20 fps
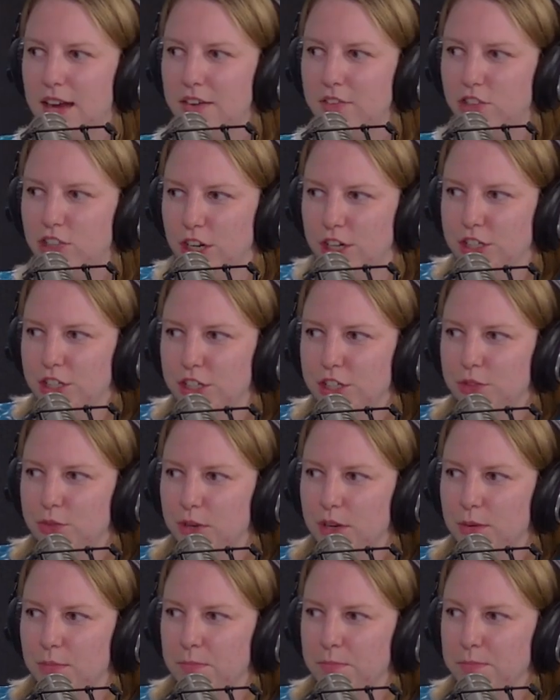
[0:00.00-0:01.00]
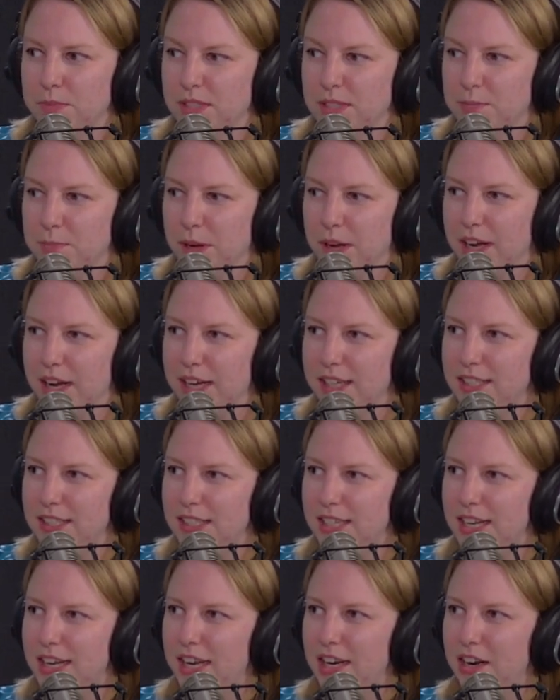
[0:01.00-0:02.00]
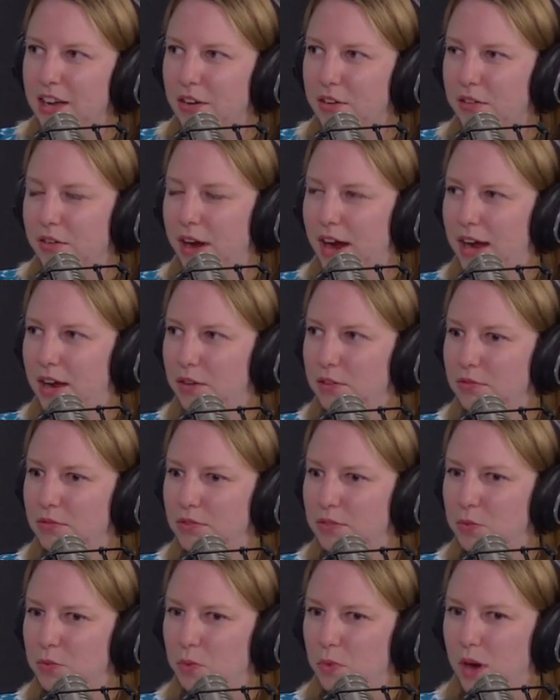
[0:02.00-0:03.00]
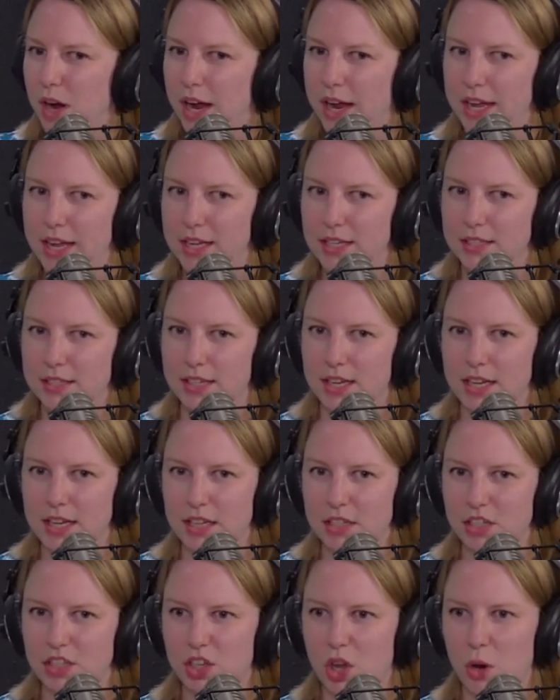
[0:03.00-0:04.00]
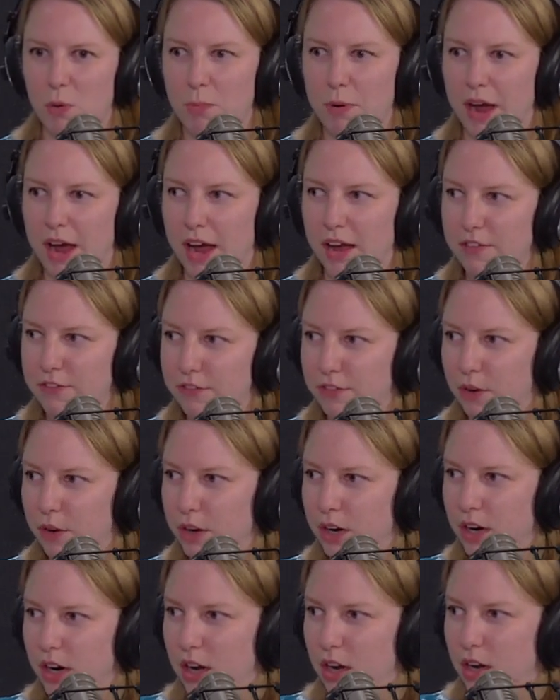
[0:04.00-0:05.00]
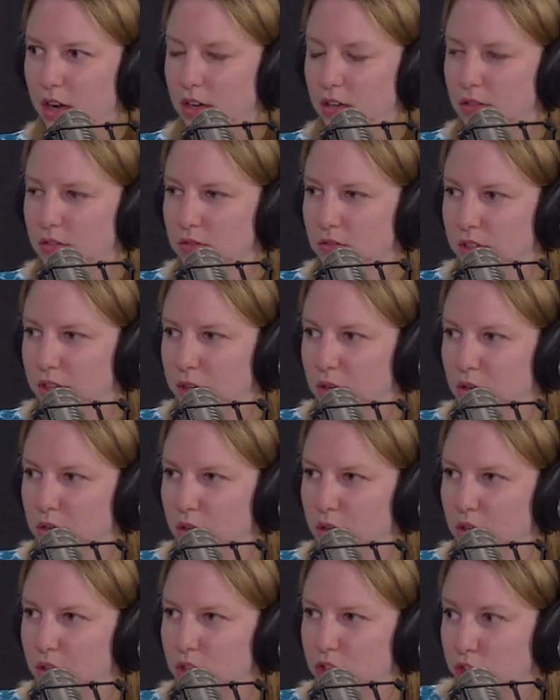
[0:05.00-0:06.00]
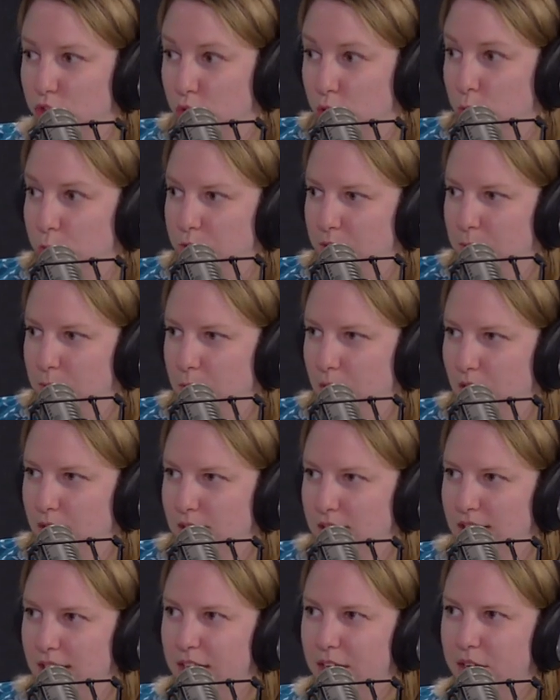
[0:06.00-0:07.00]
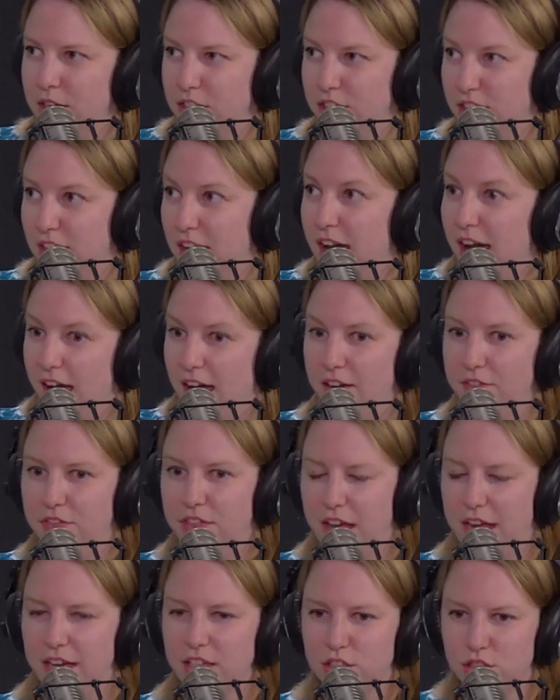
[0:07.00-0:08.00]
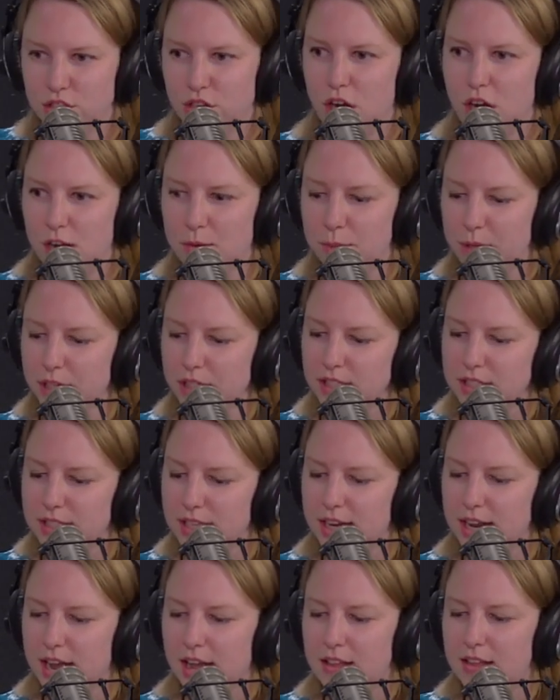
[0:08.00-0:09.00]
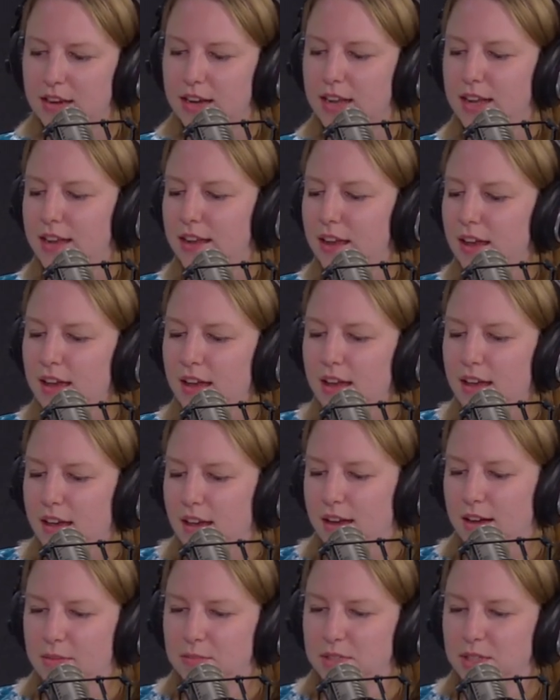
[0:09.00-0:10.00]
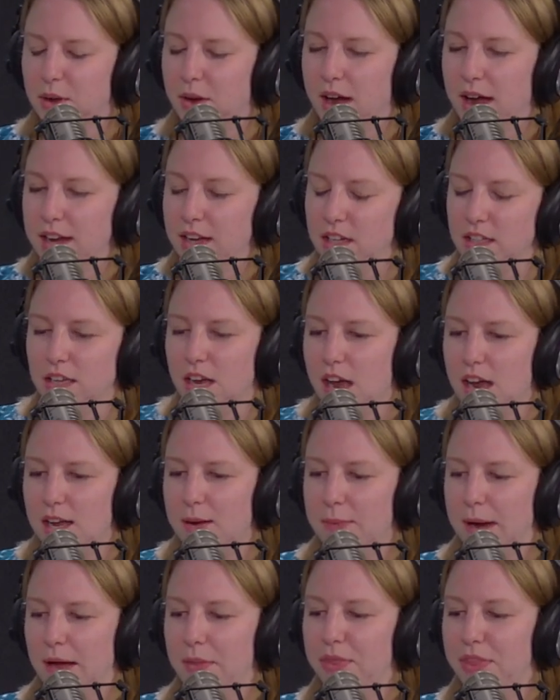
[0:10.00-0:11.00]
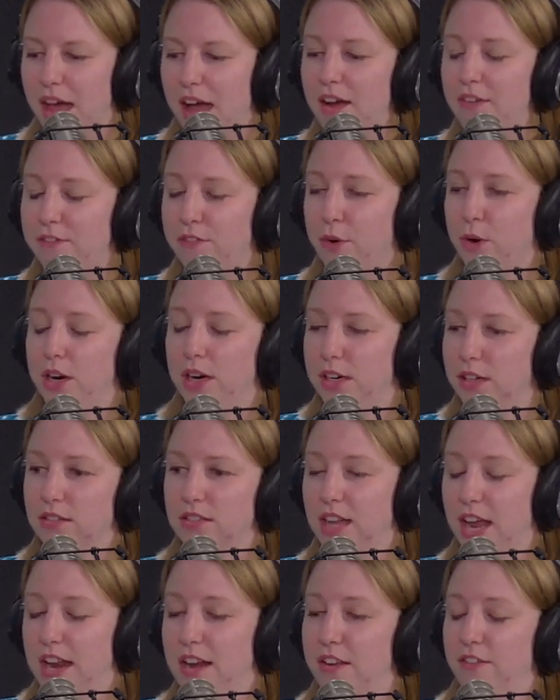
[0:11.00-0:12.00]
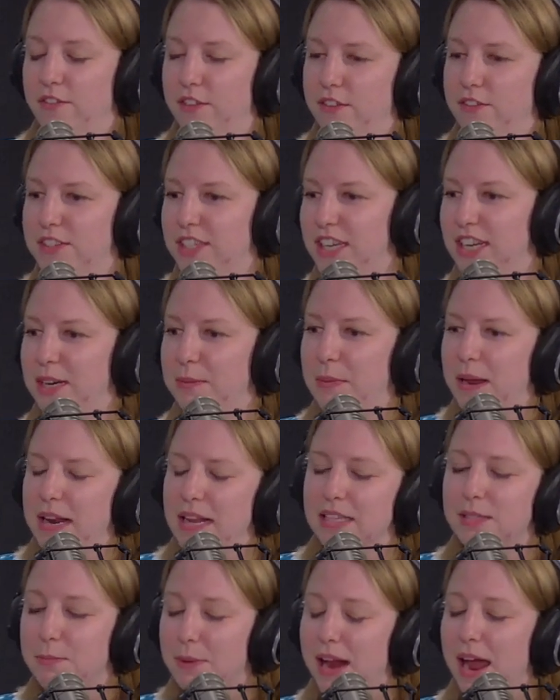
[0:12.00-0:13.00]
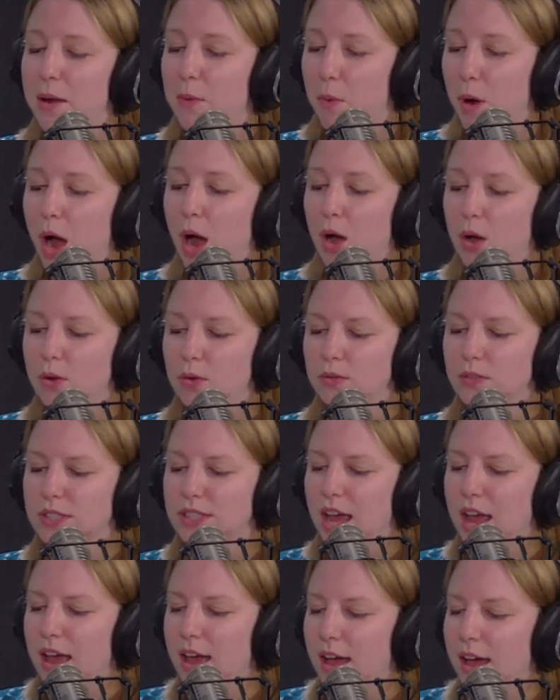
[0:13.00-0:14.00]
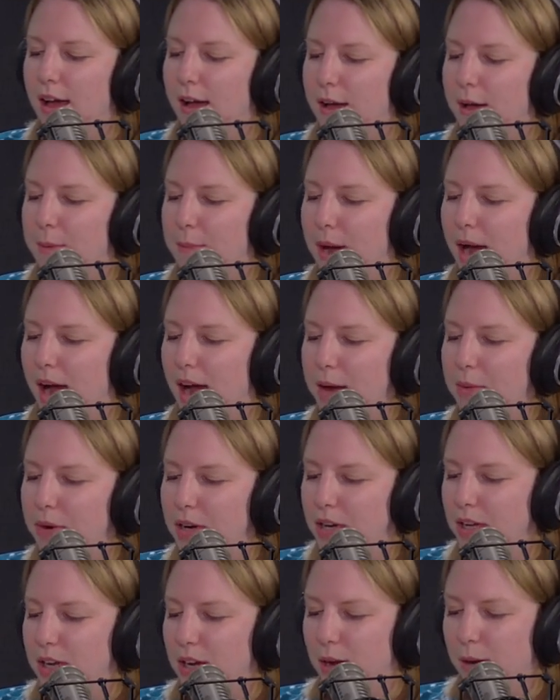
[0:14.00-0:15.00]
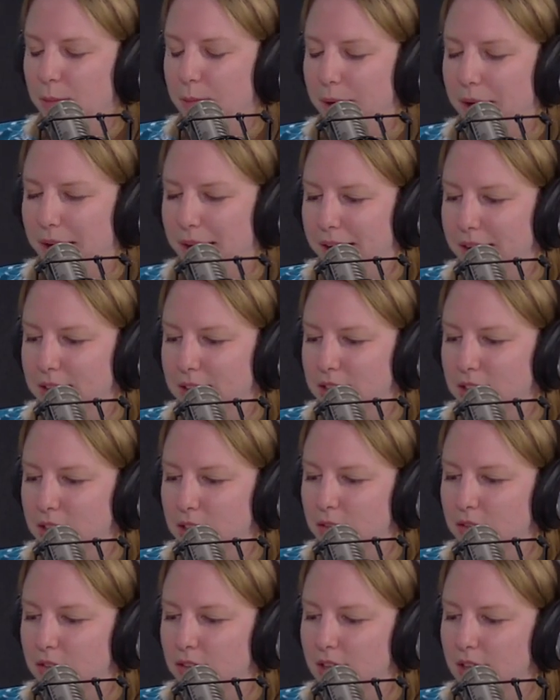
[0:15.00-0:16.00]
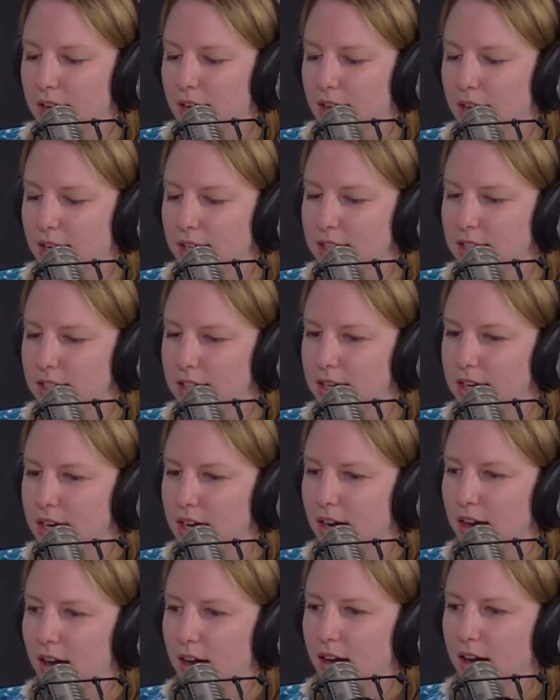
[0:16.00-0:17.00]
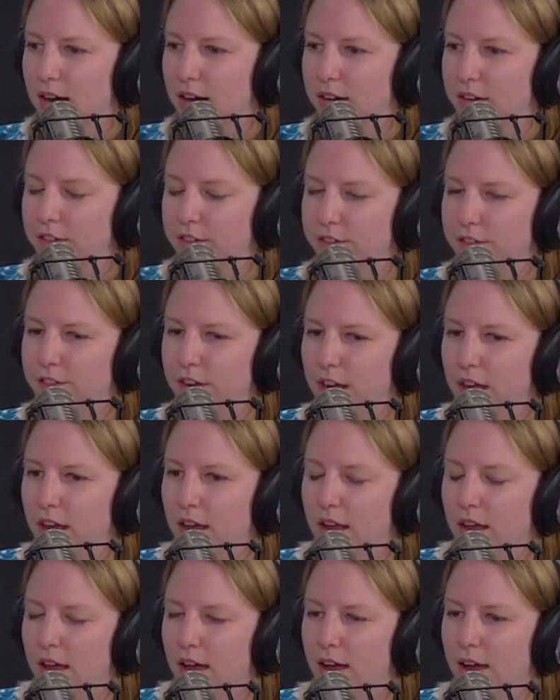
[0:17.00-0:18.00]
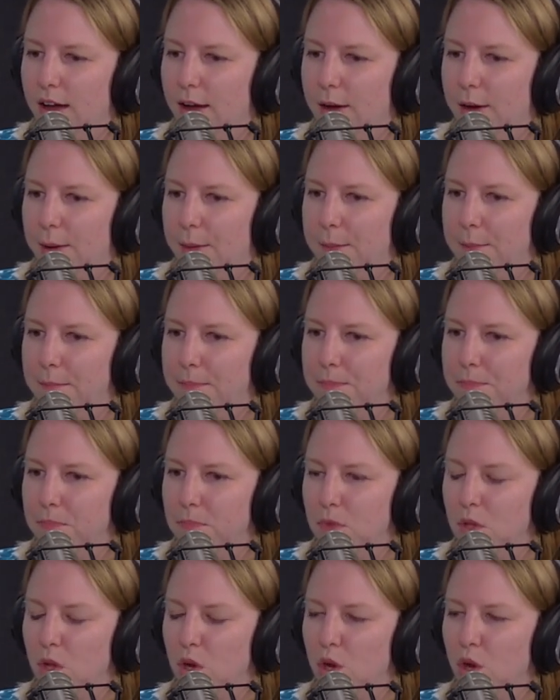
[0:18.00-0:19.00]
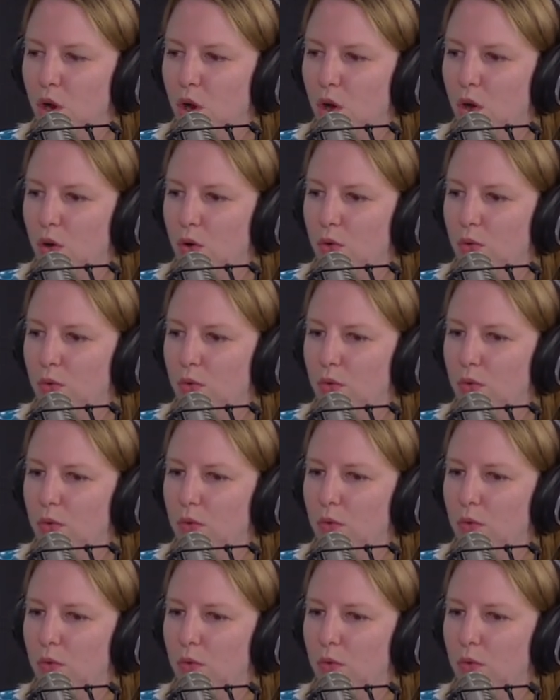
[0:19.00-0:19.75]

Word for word: lot of gender norms behind it around why is it so bad for a little girl to be bossy or to have that strong personality. Um, so I could talk about that for 10 to 15 minutes, right? but I won't. Um, I want to go back to the idea of, um, you know,